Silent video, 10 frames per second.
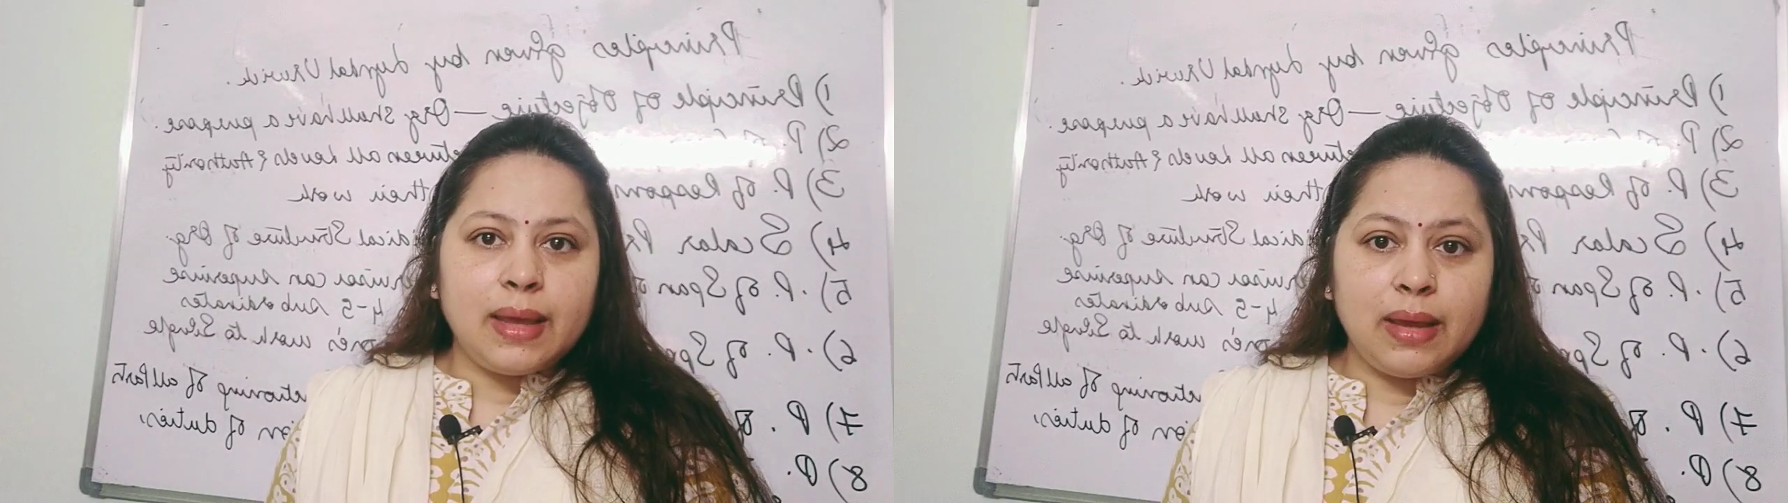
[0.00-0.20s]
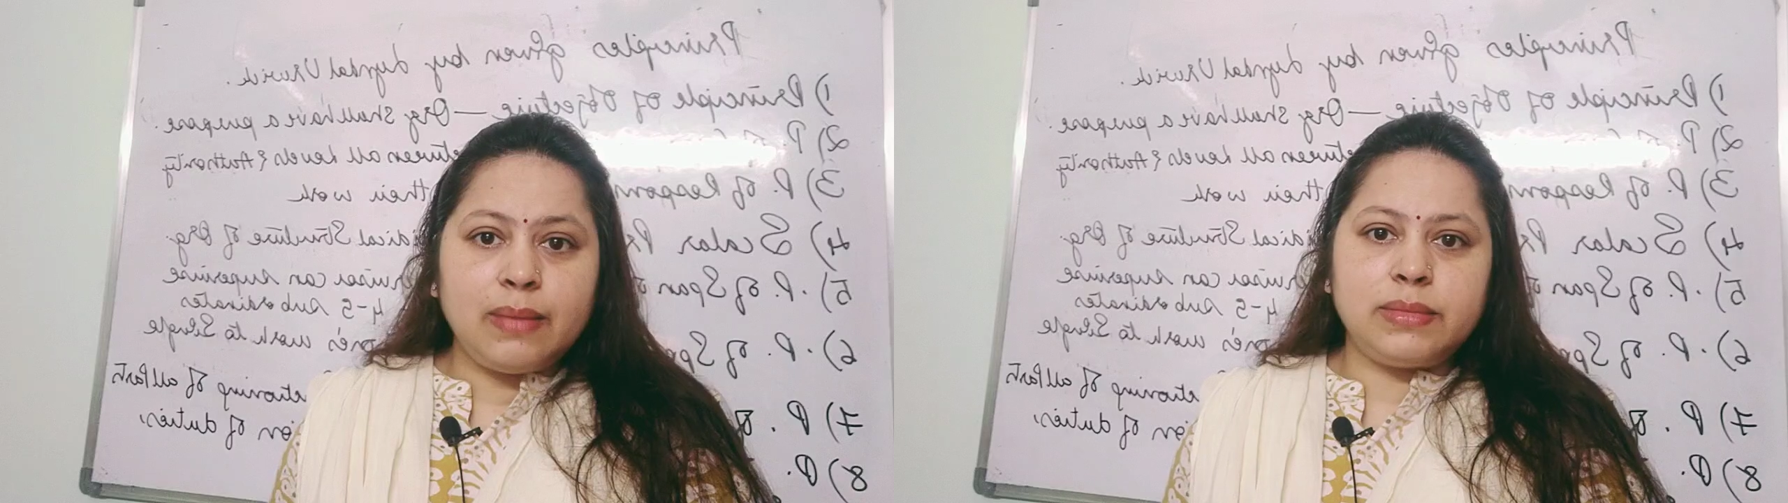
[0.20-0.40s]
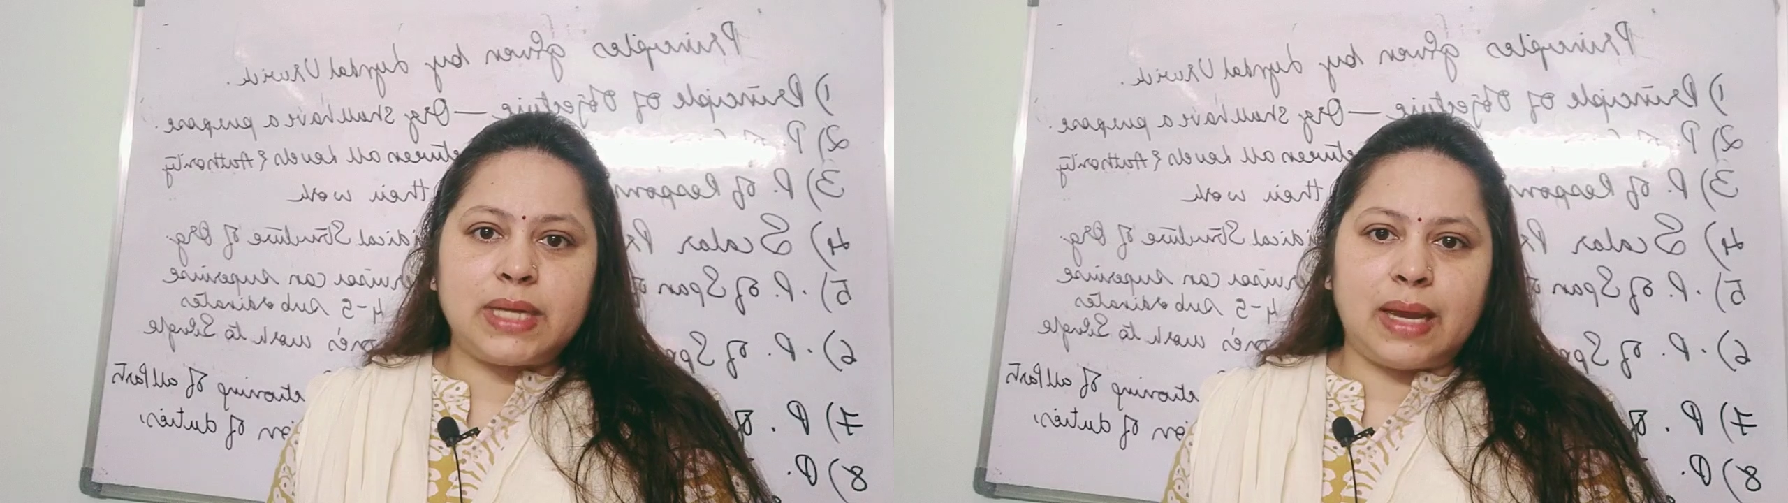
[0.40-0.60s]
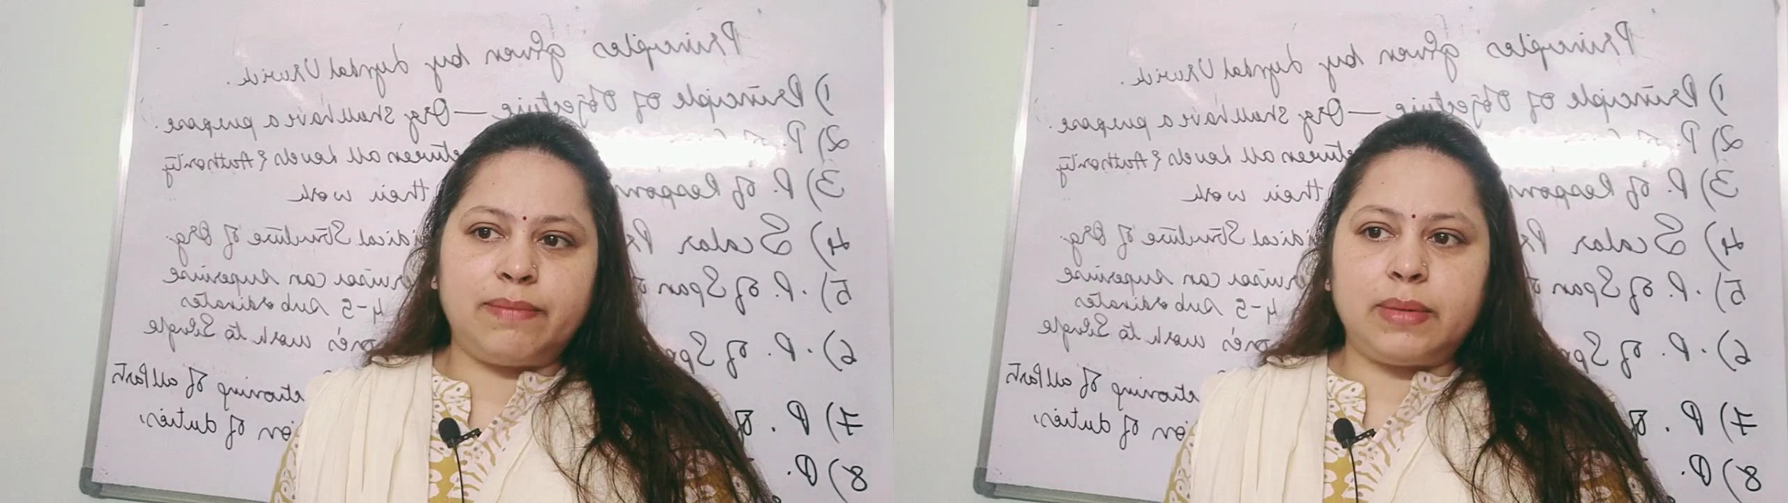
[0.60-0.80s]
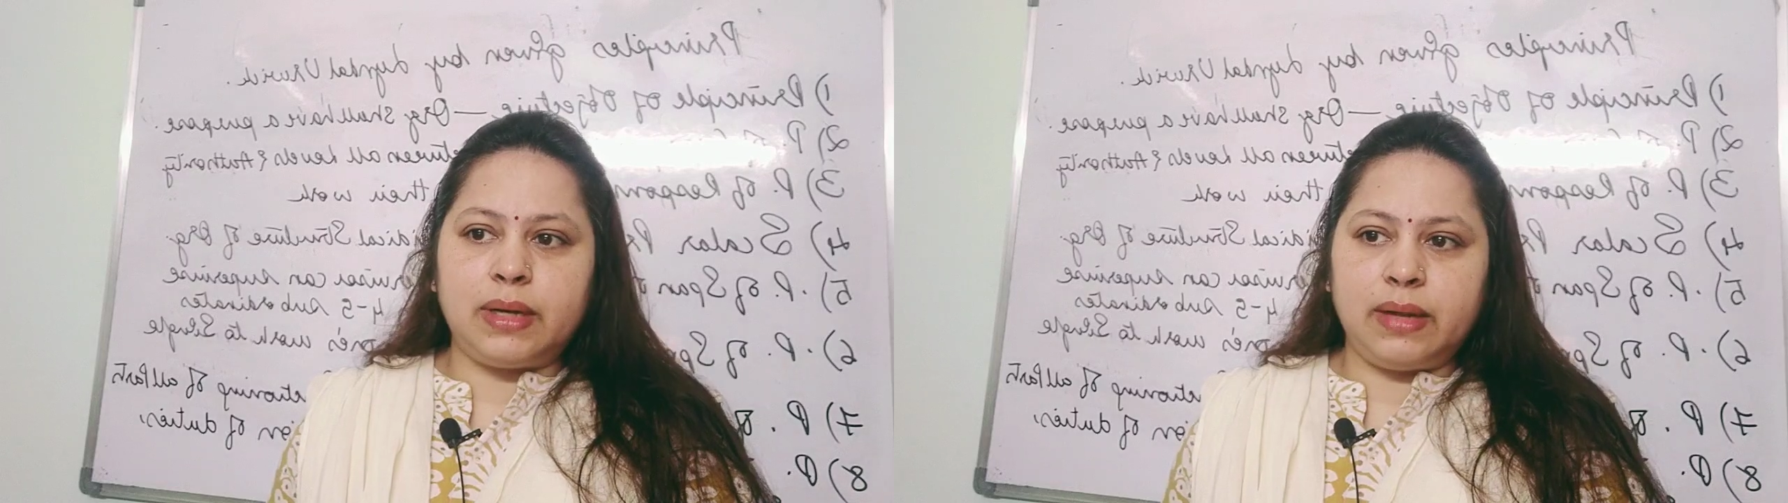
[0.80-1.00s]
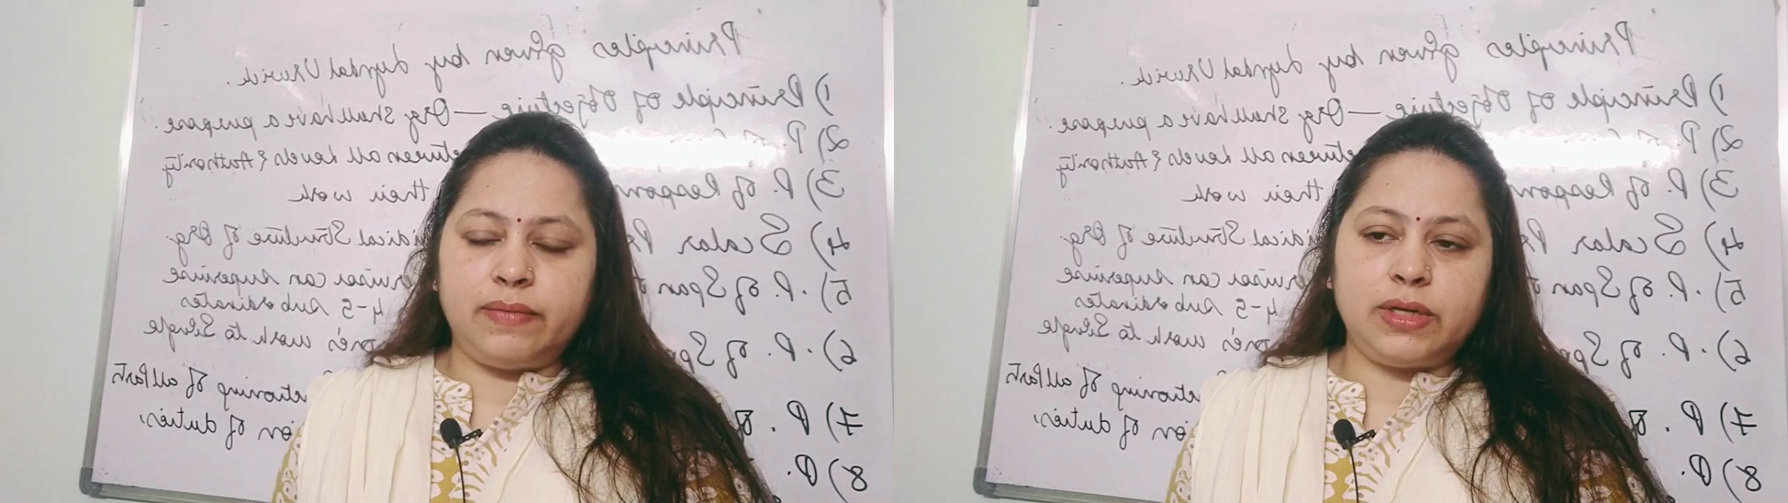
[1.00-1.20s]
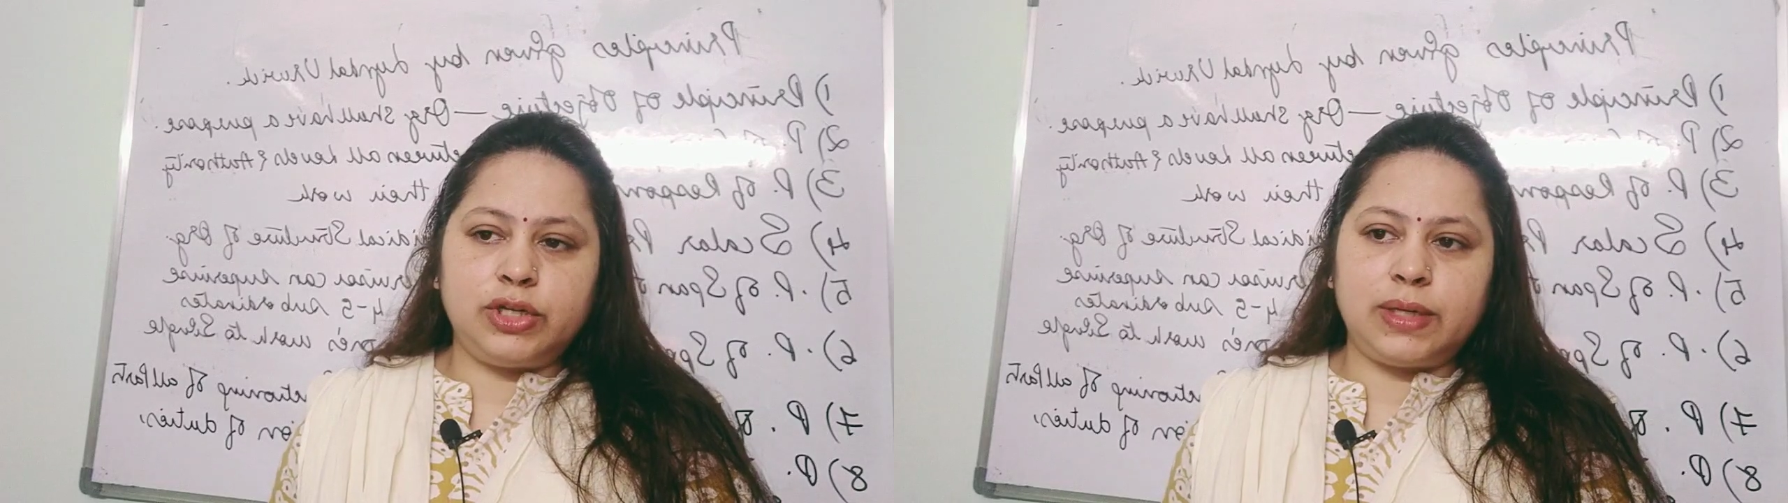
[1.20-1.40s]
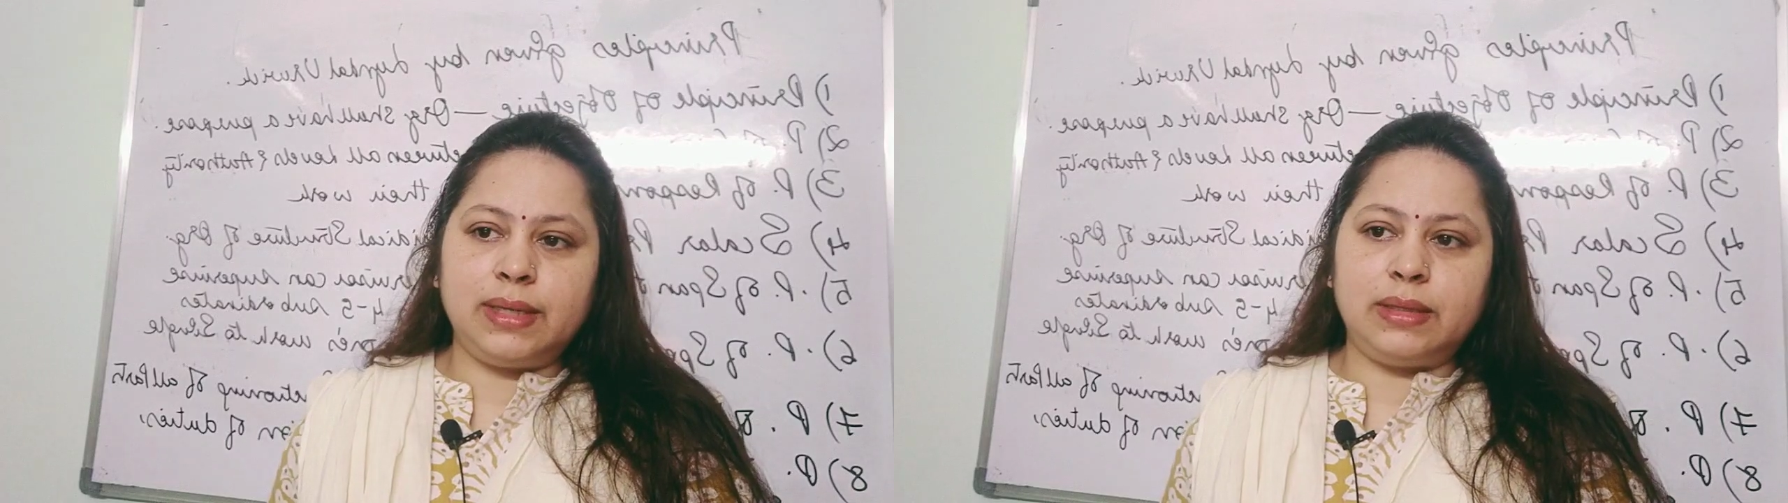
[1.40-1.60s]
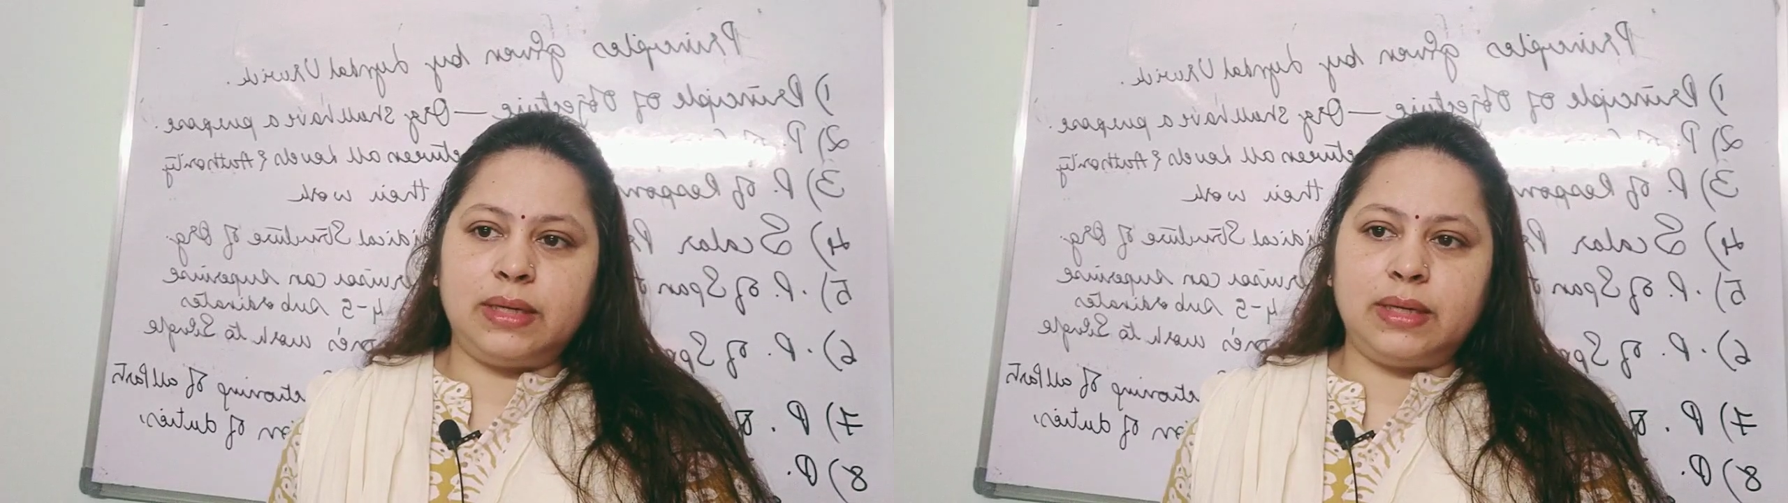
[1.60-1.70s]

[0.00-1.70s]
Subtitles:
aimed at leveraging